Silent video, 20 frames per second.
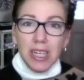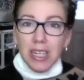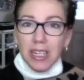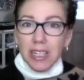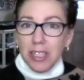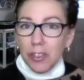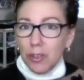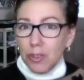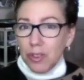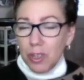
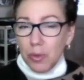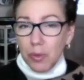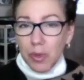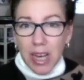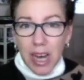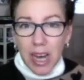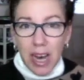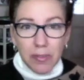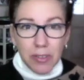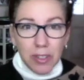guilt that we
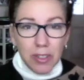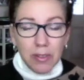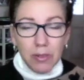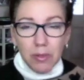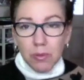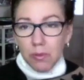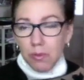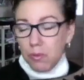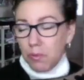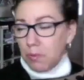haven't
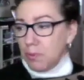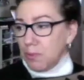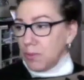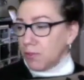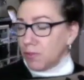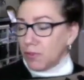moved